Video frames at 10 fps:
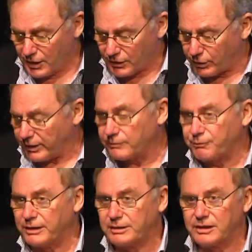
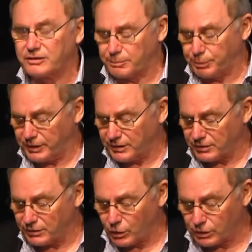crowdfunding is spread into
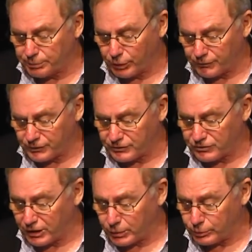non-profits,
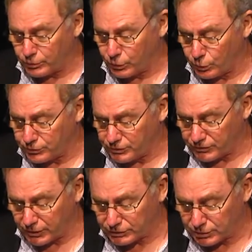charitable causes,
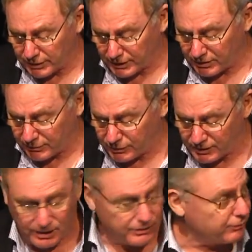social
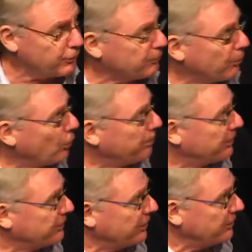activities for small
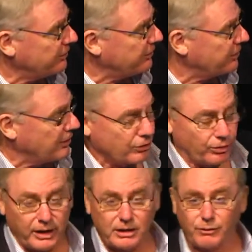business,
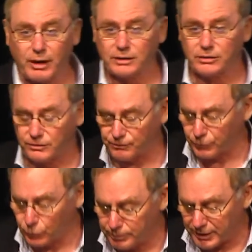creative artists,
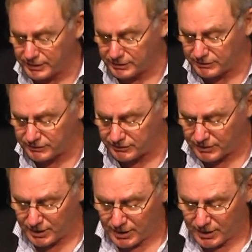filmmakers.